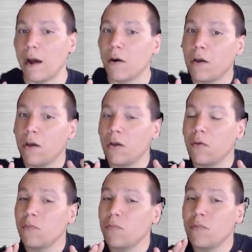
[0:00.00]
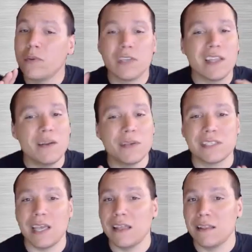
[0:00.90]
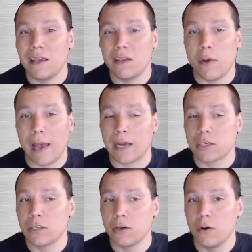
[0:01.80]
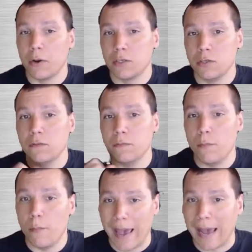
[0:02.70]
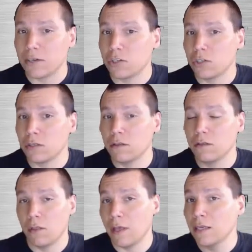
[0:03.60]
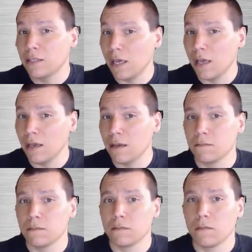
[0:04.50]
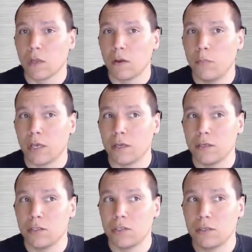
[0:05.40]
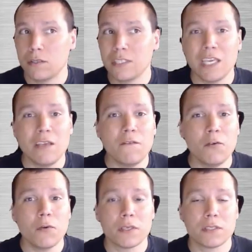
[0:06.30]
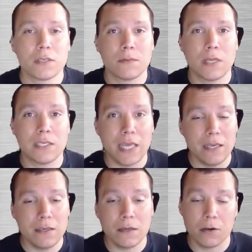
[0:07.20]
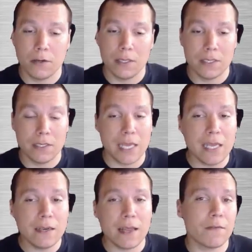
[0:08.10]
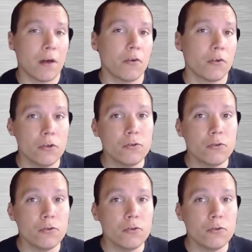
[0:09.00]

Now, there's nothing to be said that you actually are going to match the Theta staking, because TFuel is intended to have other